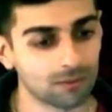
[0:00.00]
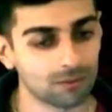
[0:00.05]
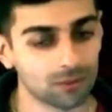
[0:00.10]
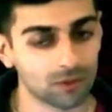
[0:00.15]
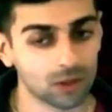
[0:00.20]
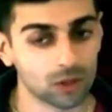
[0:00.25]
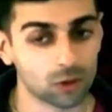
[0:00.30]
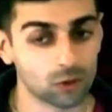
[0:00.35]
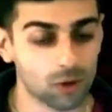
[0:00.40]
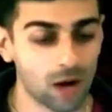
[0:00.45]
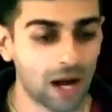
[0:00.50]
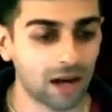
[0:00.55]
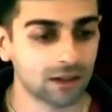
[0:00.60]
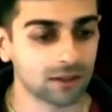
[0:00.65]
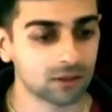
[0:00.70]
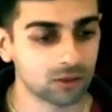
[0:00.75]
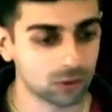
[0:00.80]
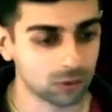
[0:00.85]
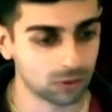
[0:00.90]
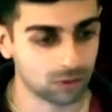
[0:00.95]

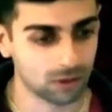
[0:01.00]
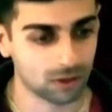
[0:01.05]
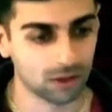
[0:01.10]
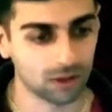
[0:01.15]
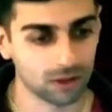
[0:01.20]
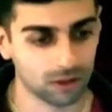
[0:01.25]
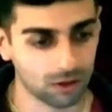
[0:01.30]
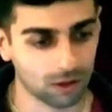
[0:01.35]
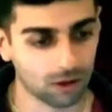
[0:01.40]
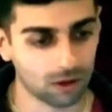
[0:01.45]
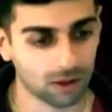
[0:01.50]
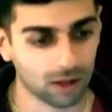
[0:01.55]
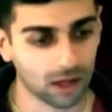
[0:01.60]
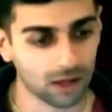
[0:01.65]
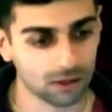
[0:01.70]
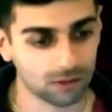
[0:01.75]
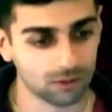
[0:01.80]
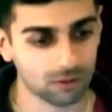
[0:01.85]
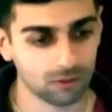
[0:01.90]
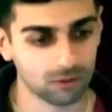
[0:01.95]
gratitude in our
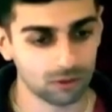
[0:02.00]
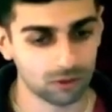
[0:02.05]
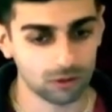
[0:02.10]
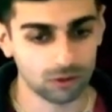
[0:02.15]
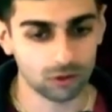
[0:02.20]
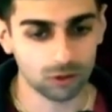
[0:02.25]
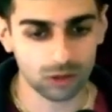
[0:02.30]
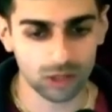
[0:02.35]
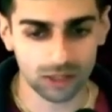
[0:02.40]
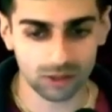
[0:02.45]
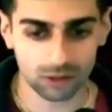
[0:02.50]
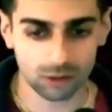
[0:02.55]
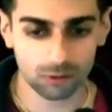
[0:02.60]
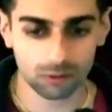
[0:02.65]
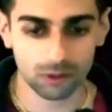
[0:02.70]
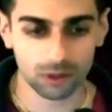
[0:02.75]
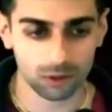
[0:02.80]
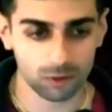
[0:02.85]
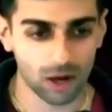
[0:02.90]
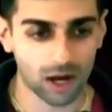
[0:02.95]
life. Do you guys know
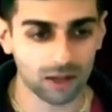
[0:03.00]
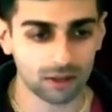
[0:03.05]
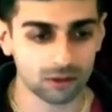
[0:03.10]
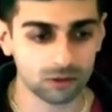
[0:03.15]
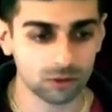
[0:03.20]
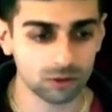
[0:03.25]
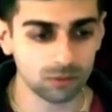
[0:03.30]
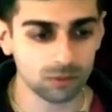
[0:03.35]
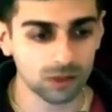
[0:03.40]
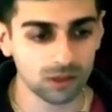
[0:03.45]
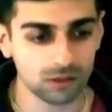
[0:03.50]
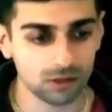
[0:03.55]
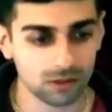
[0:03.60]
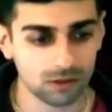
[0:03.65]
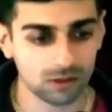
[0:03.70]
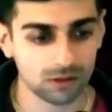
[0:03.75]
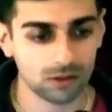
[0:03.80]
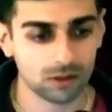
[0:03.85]
what gratitude means?